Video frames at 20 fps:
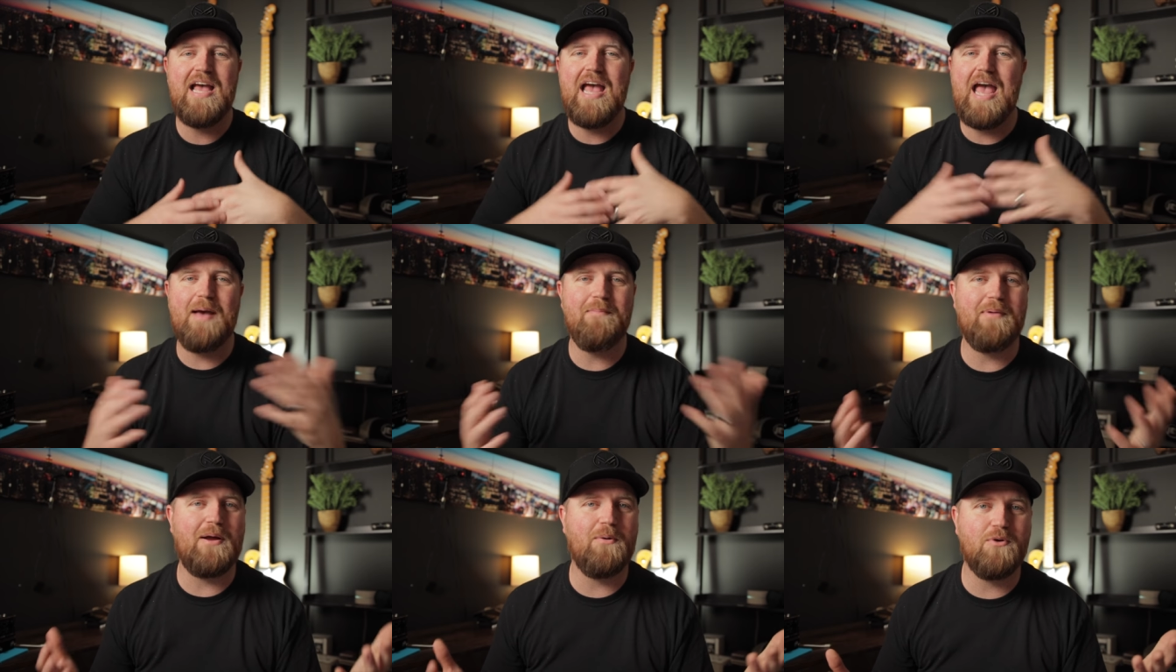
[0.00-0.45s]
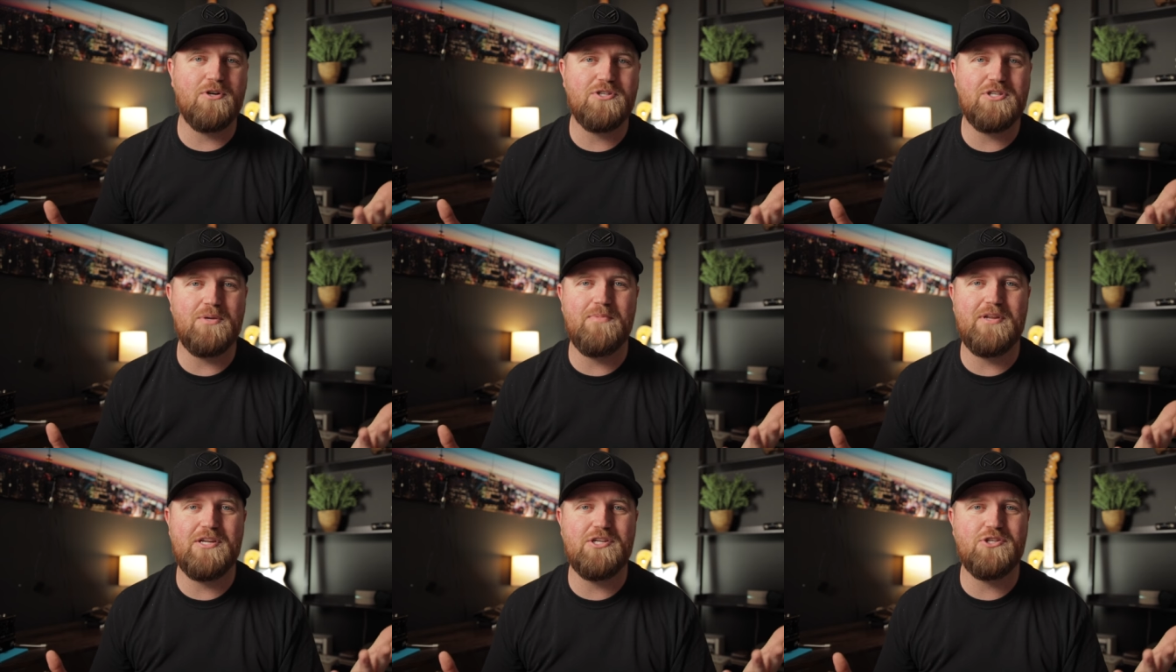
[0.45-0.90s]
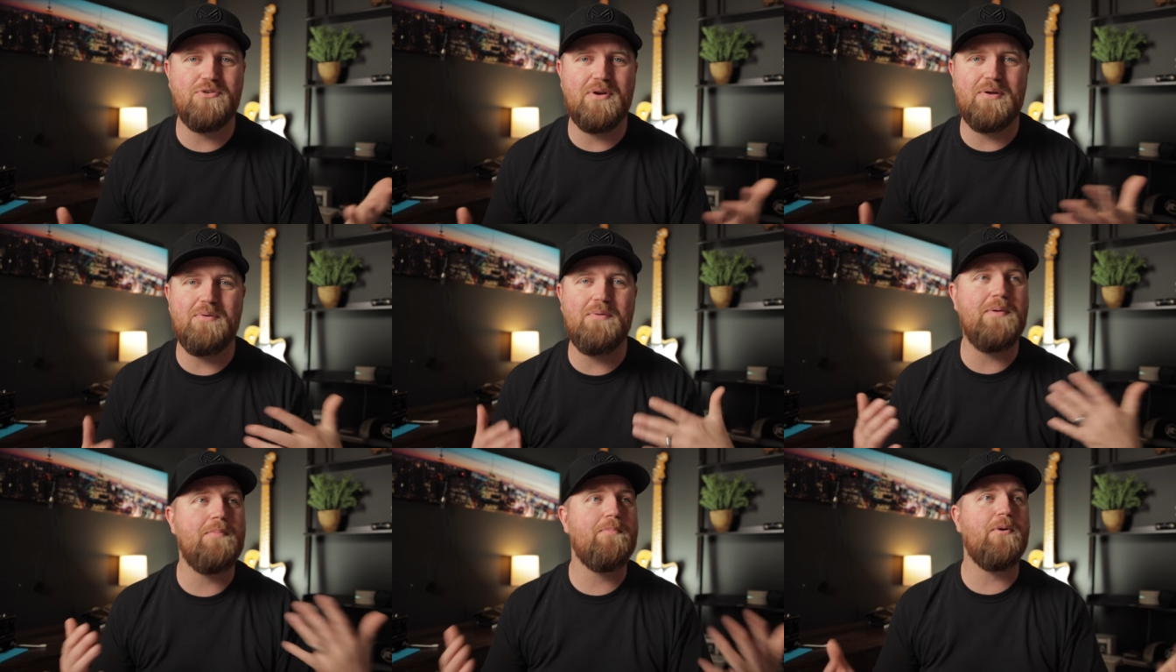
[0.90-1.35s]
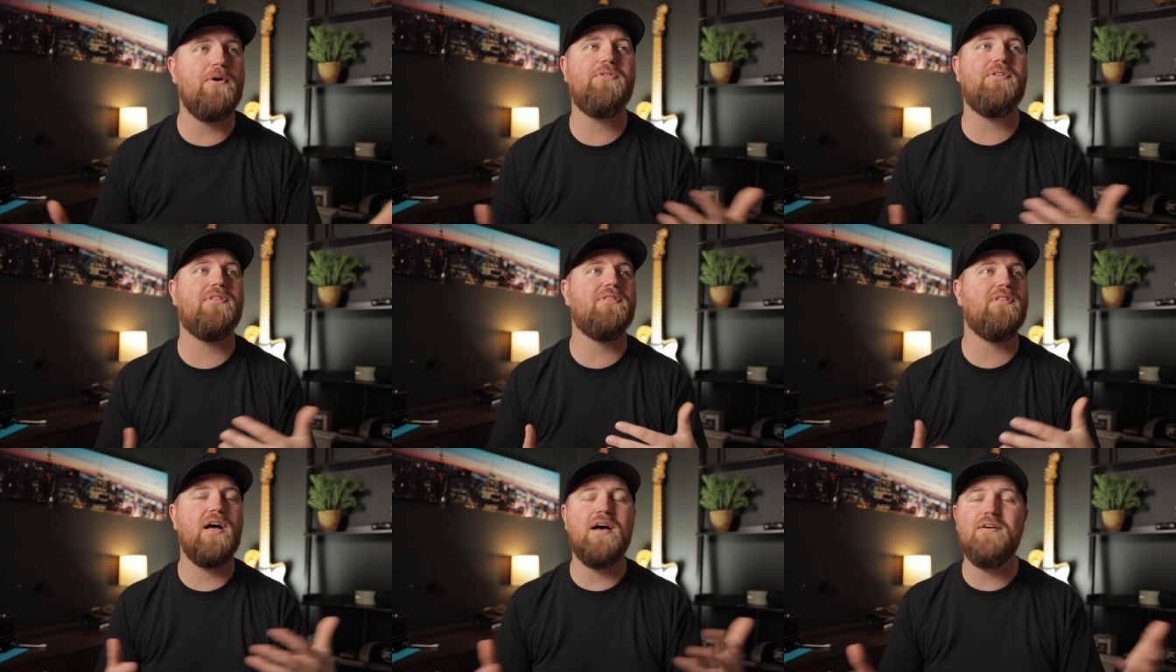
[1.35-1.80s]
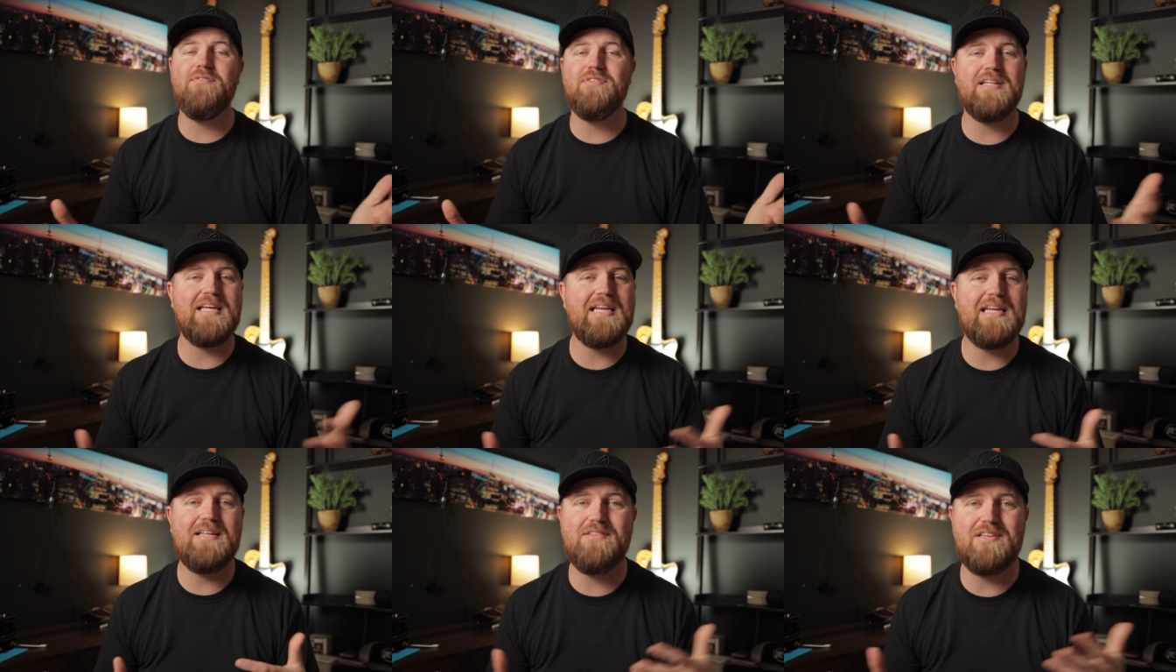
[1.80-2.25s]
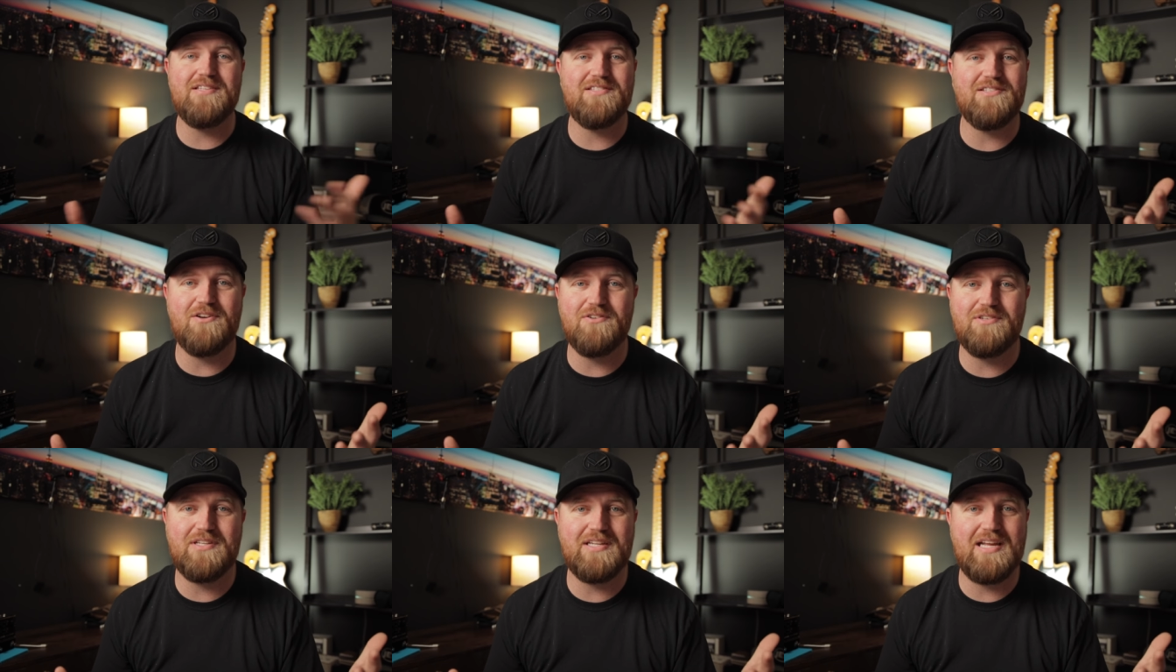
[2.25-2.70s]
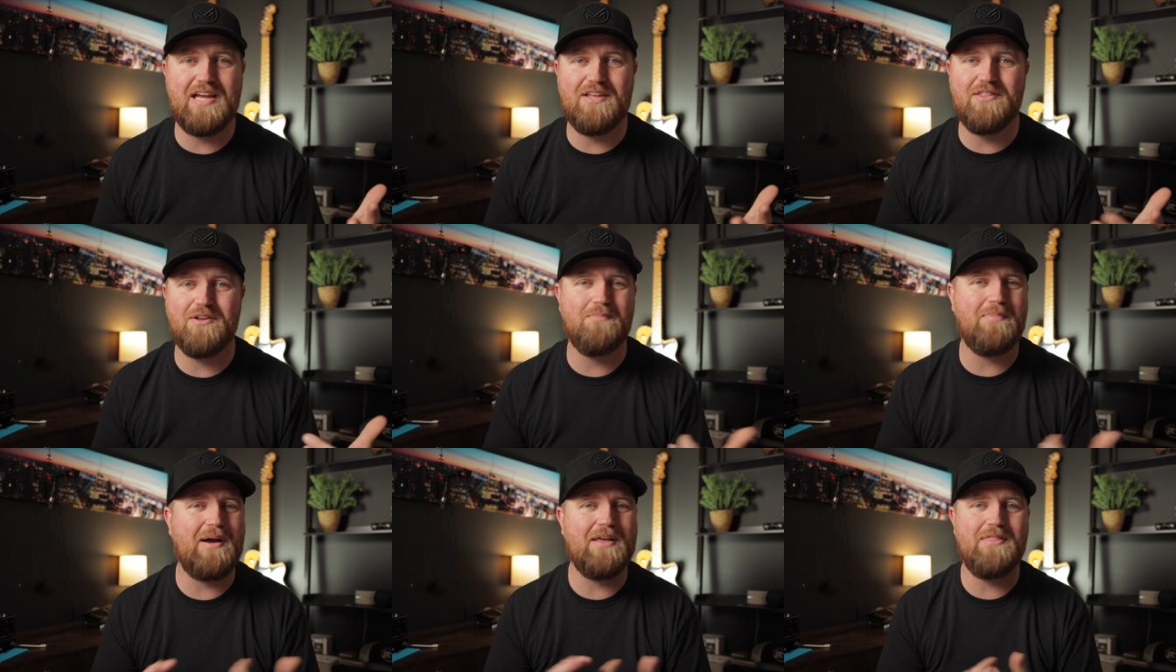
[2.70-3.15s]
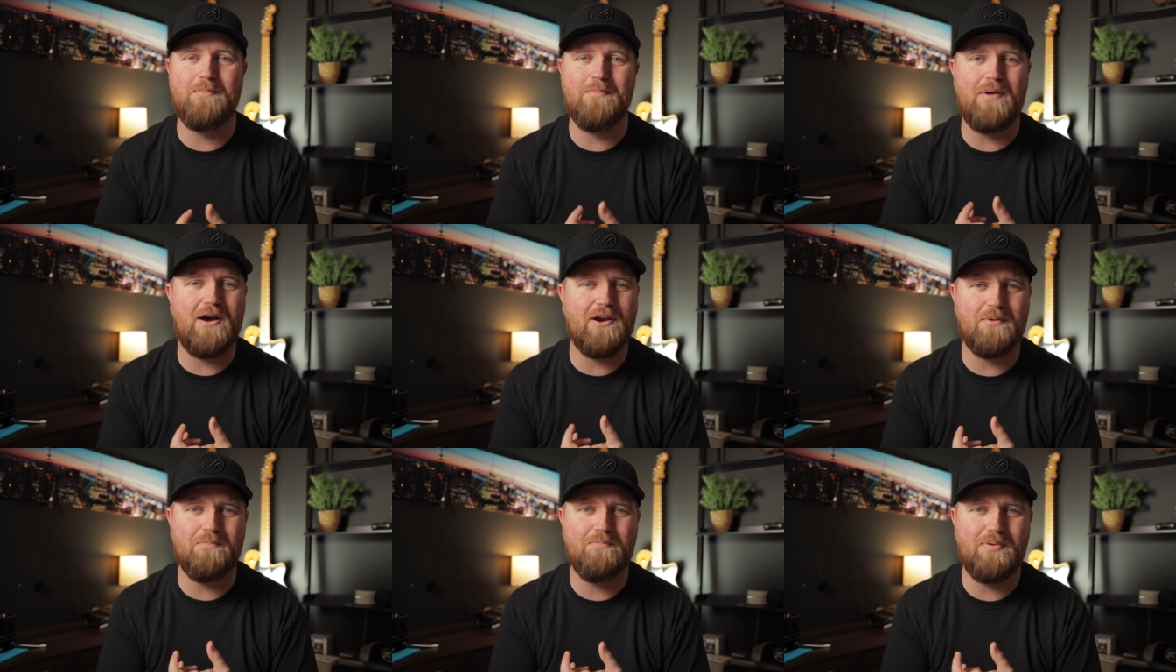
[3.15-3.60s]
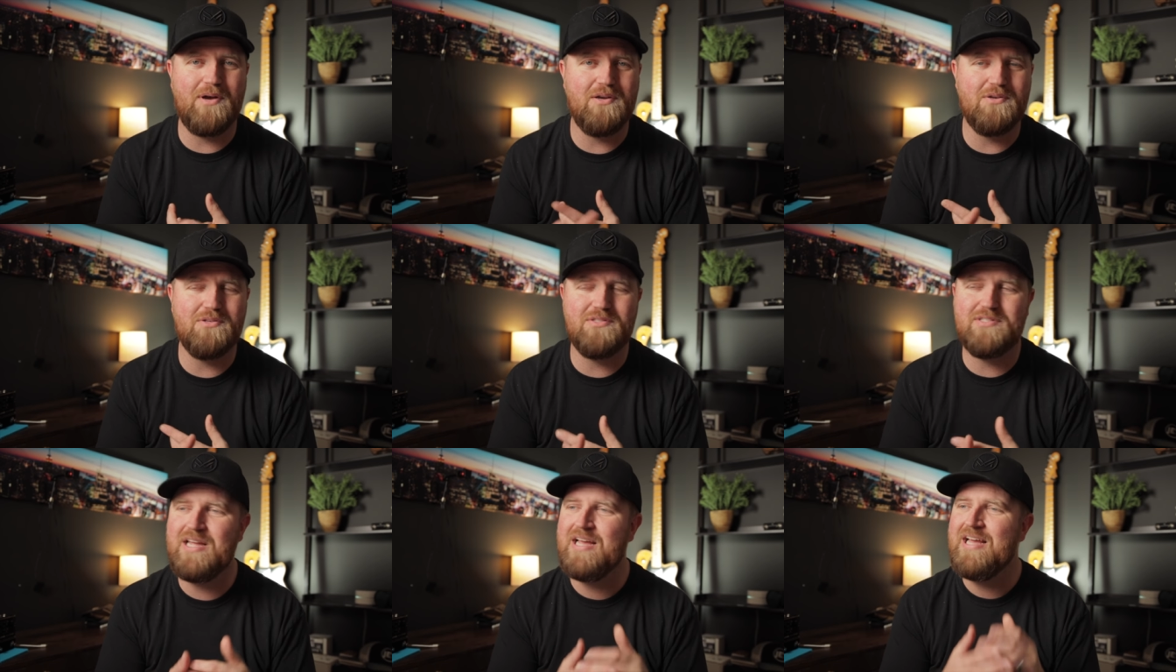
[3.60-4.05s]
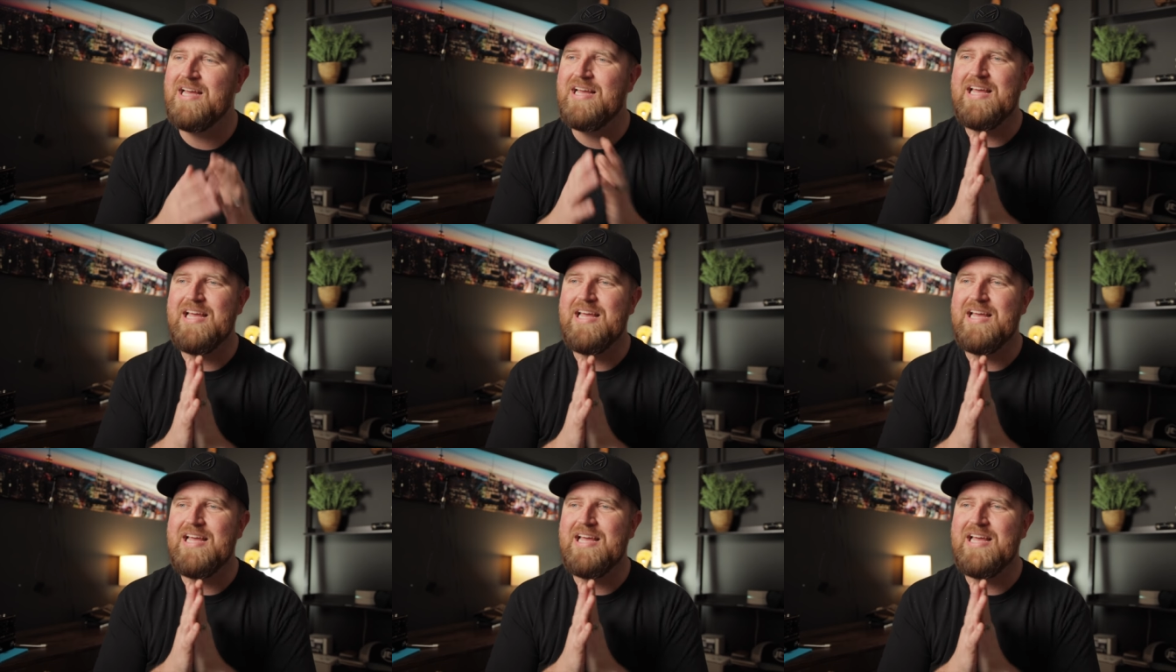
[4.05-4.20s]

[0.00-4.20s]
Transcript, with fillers: at my worship ministry, and we both love leading this song together by the Modern Post.